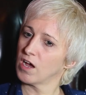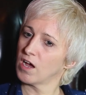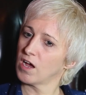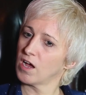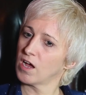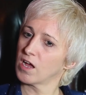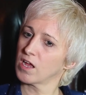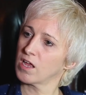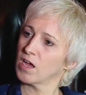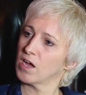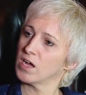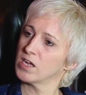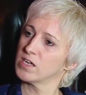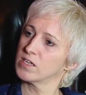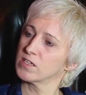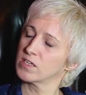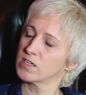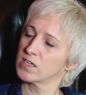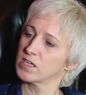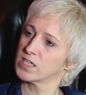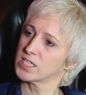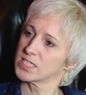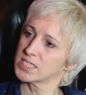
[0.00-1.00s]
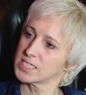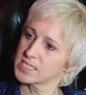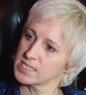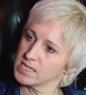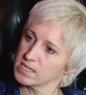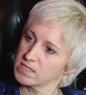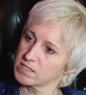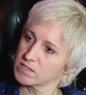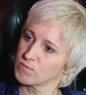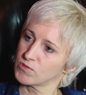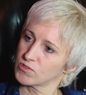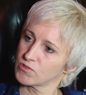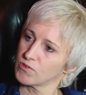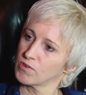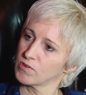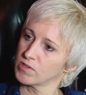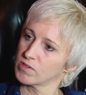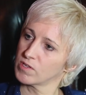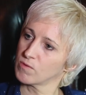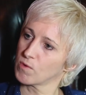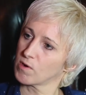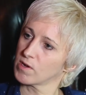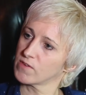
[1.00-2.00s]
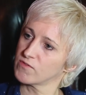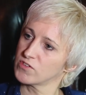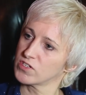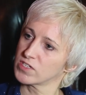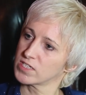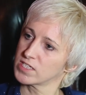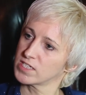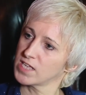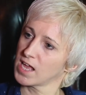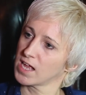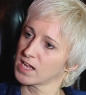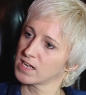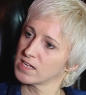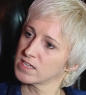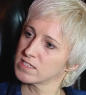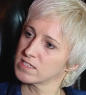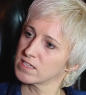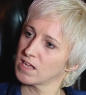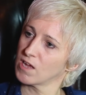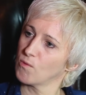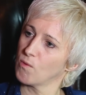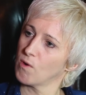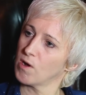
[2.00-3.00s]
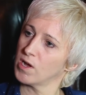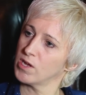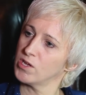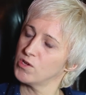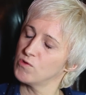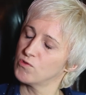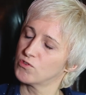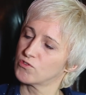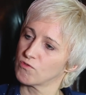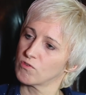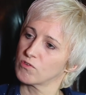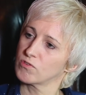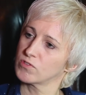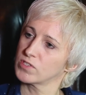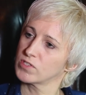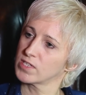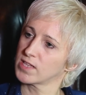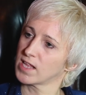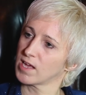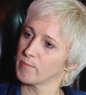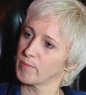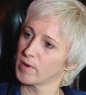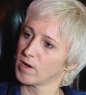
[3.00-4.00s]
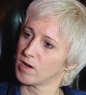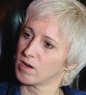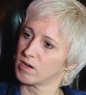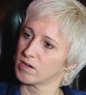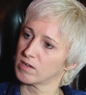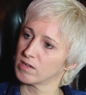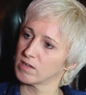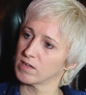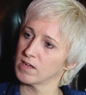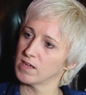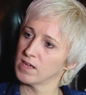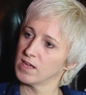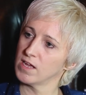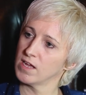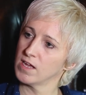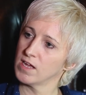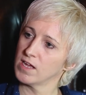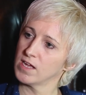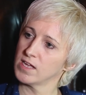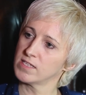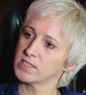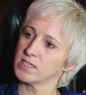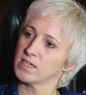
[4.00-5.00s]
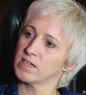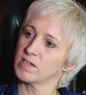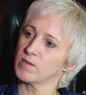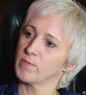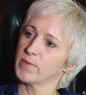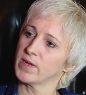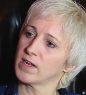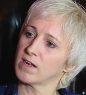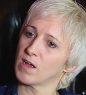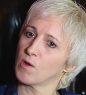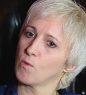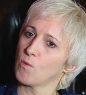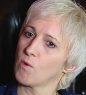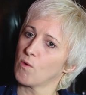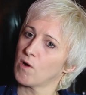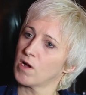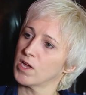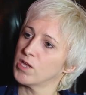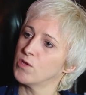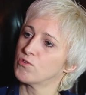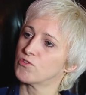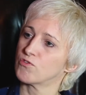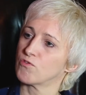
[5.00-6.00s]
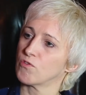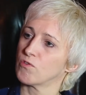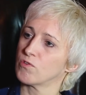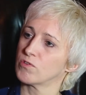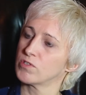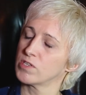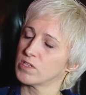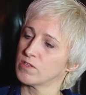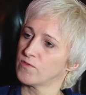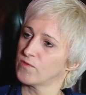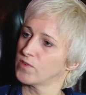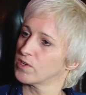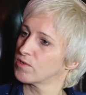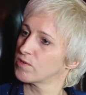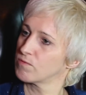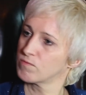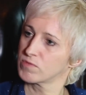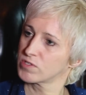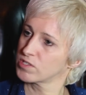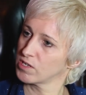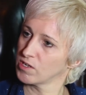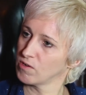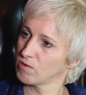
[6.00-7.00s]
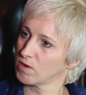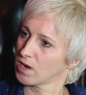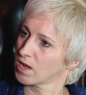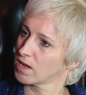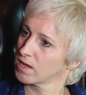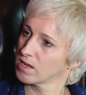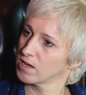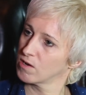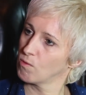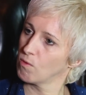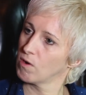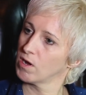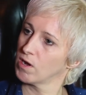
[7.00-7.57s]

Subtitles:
I kind of can see some truth in what I've just said. It's like, why are you drawn to that part? It's a little bit like, why are you drawn to the films that you like?